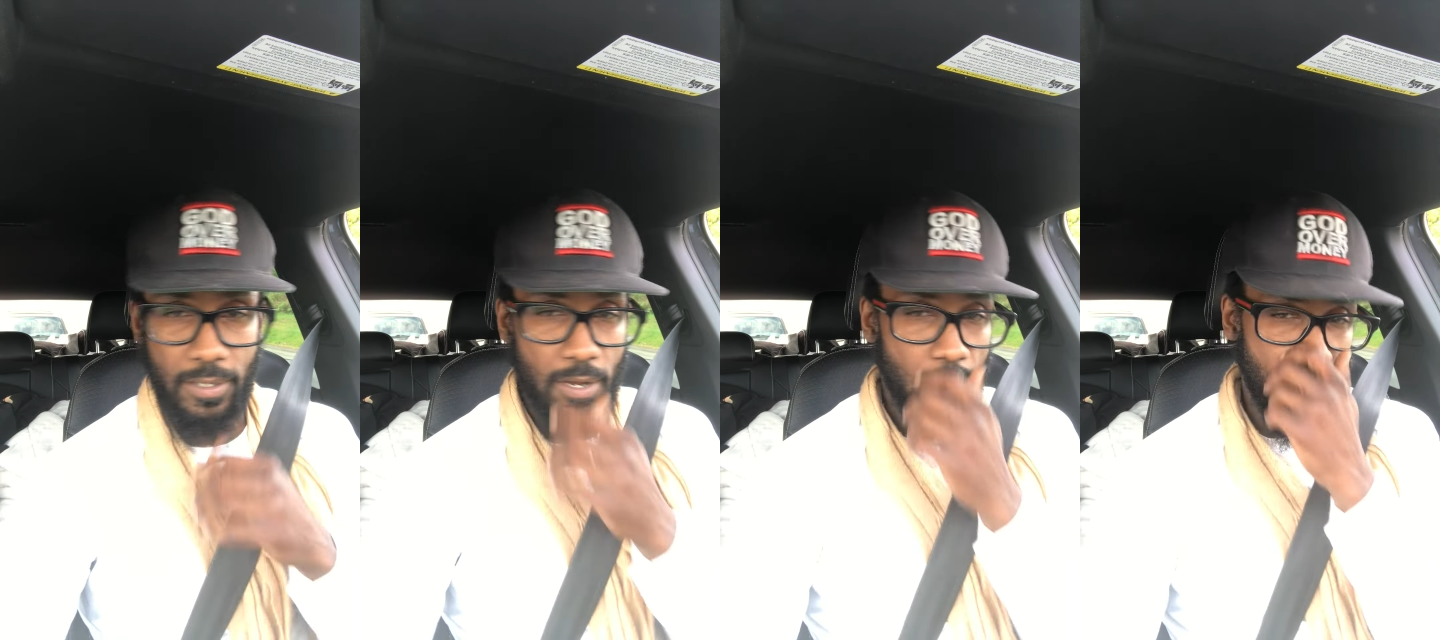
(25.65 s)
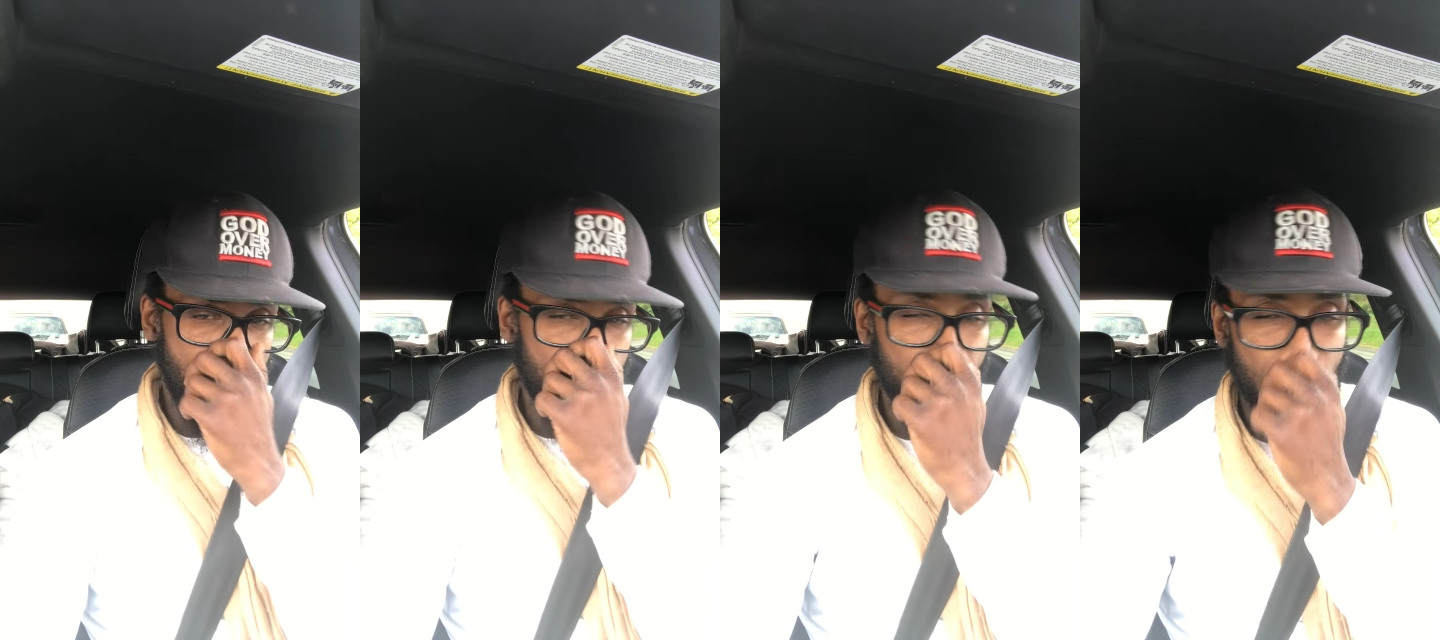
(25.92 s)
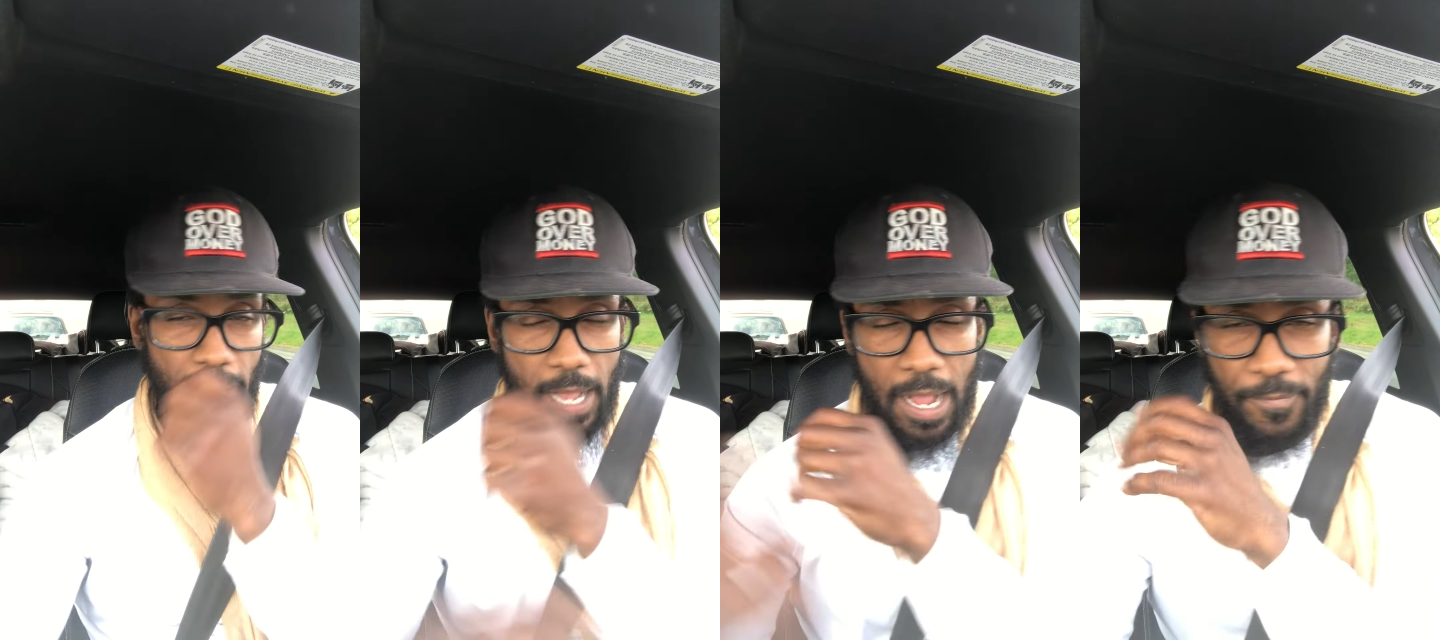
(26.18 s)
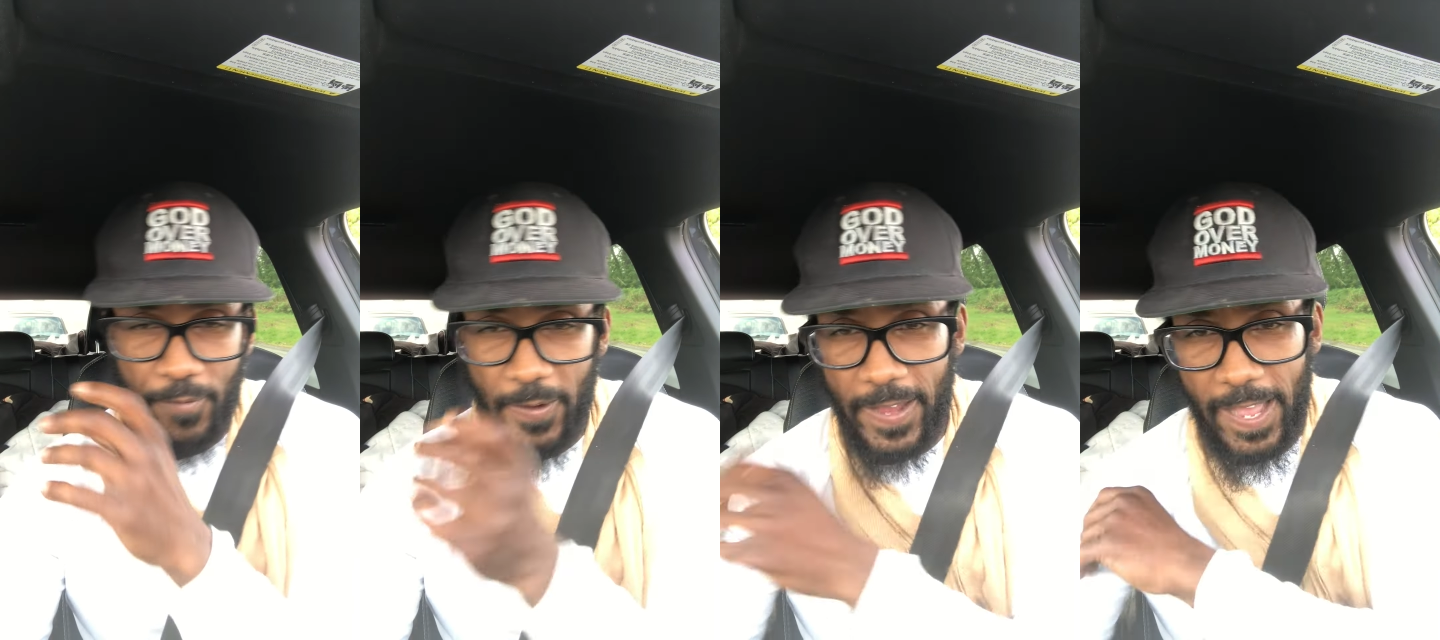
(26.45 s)
Heart of an
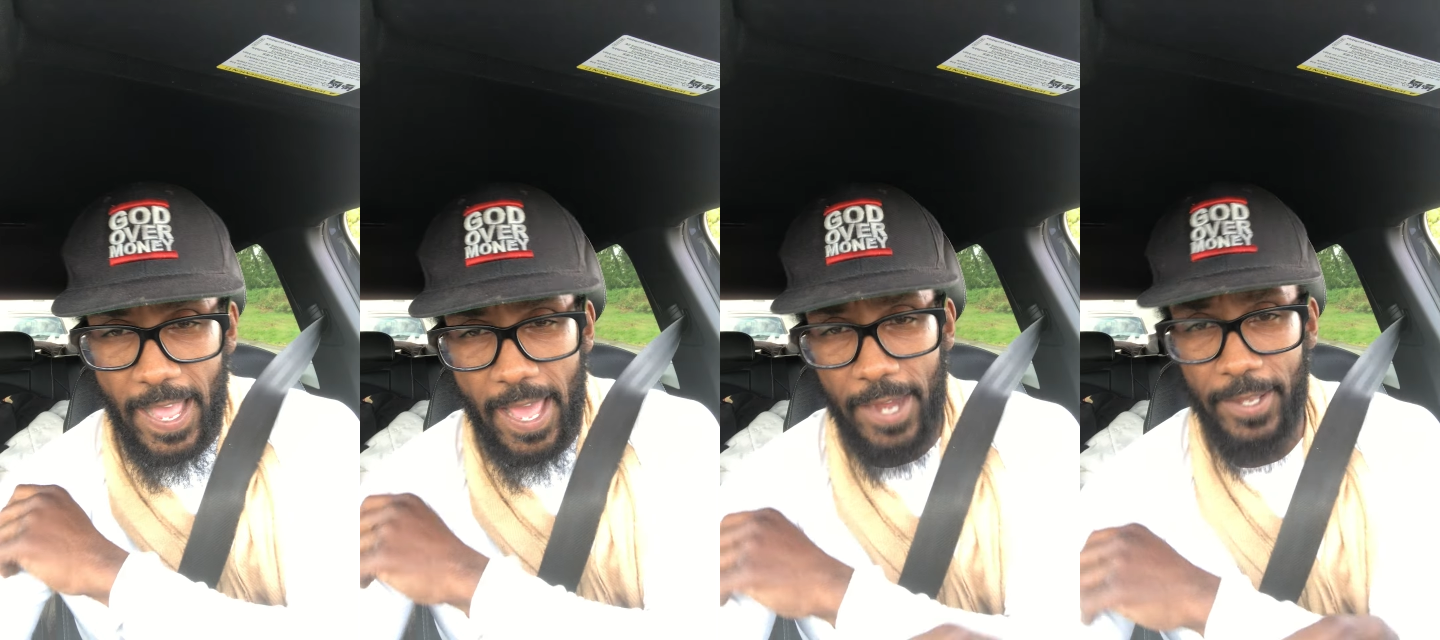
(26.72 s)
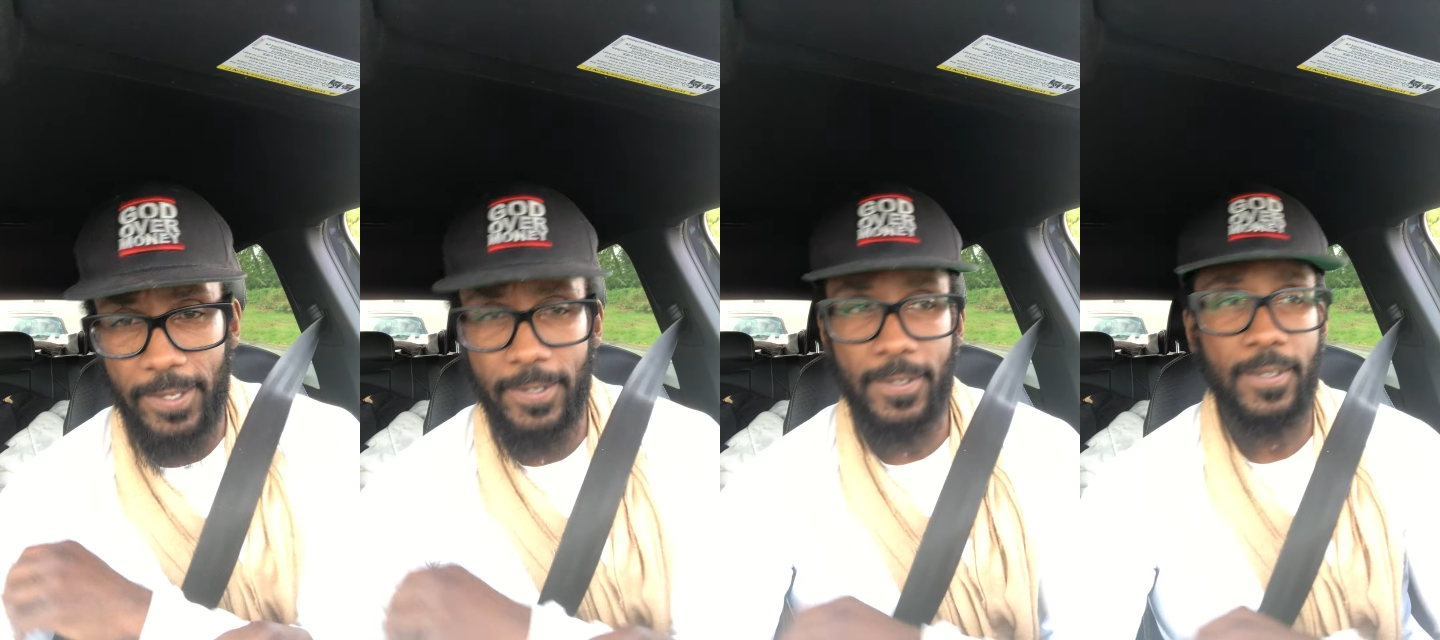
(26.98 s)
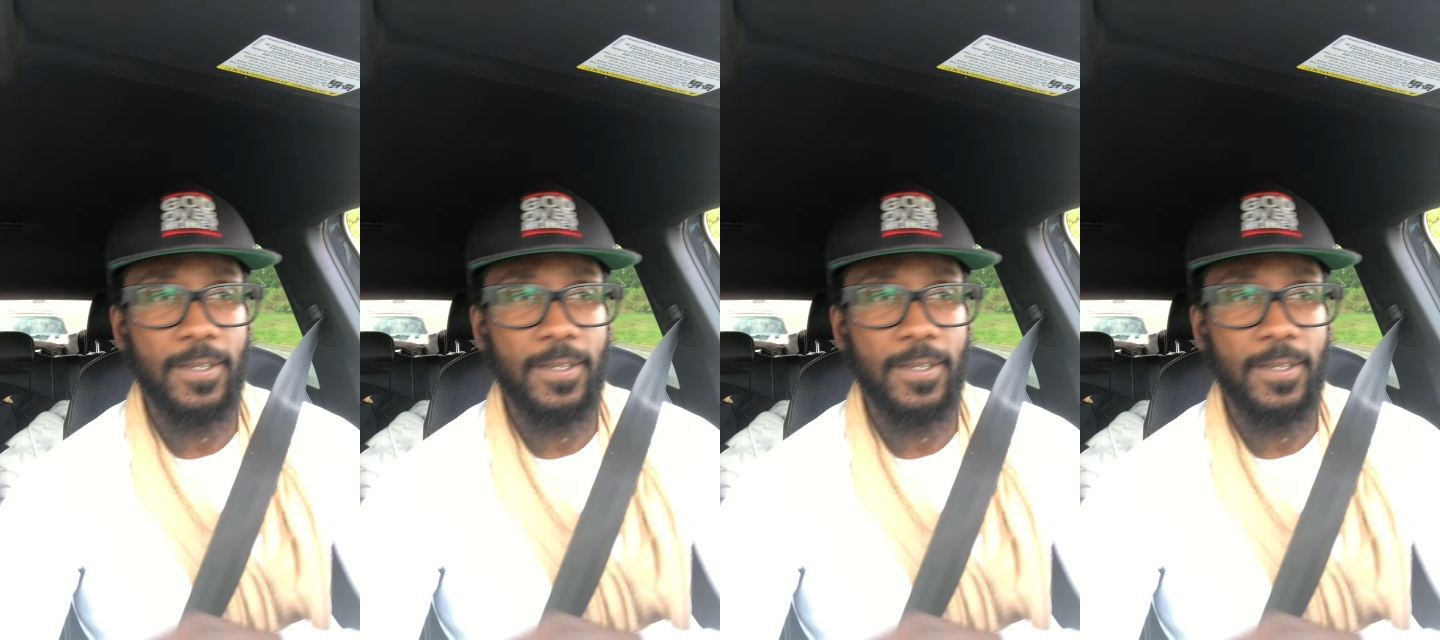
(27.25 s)
Africana.